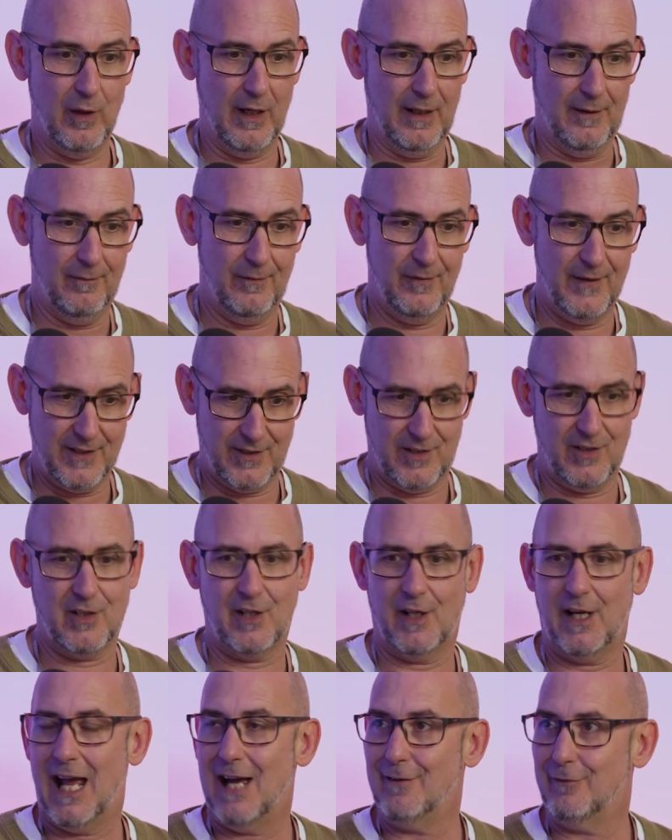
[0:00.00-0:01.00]
that this is
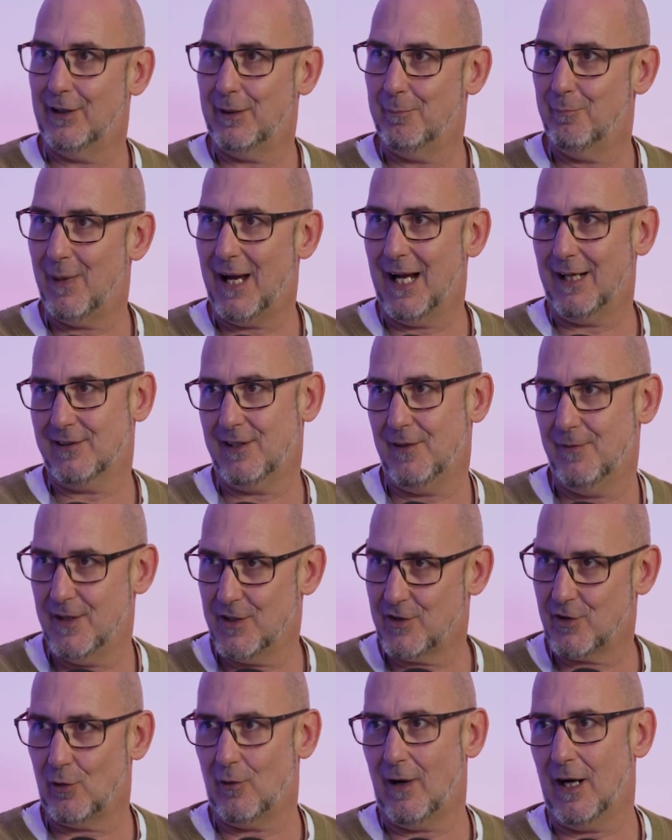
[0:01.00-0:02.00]
going to have an impact in
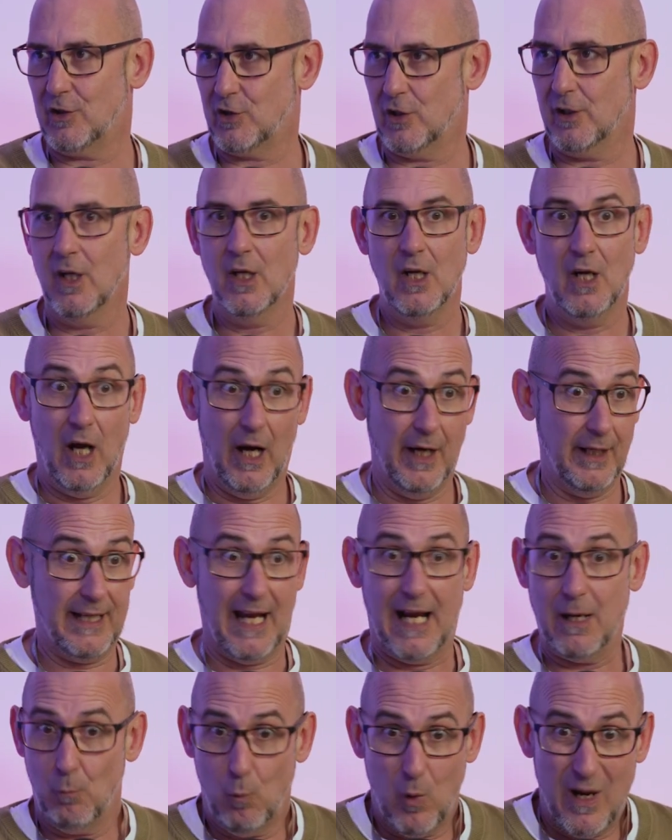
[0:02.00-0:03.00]
this direction. And
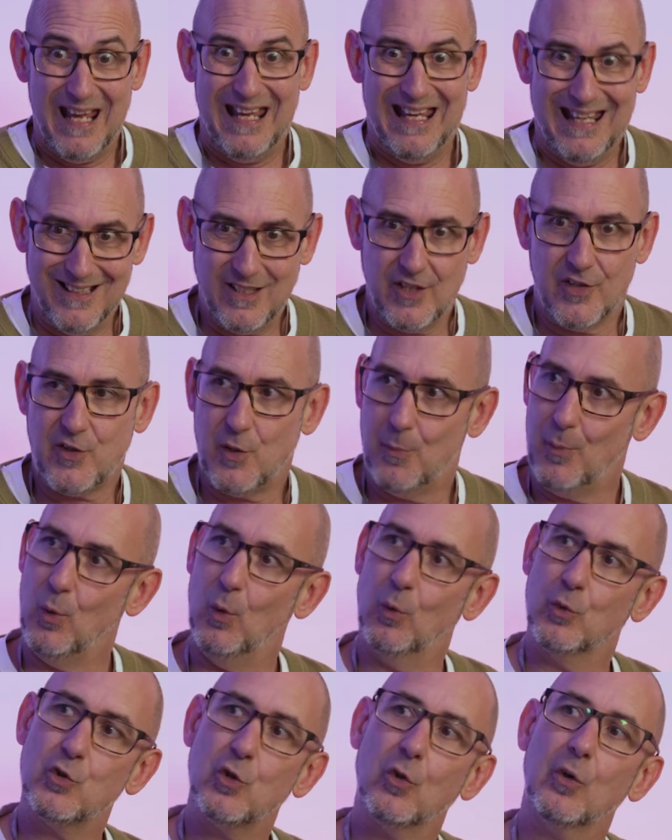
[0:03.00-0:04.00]
again, we're here to
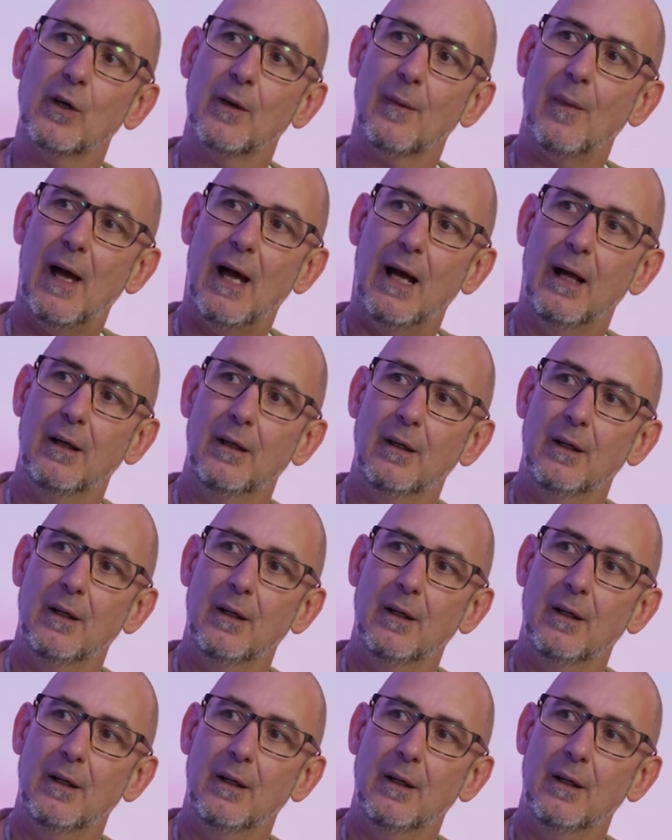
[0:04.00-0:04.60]
support during that.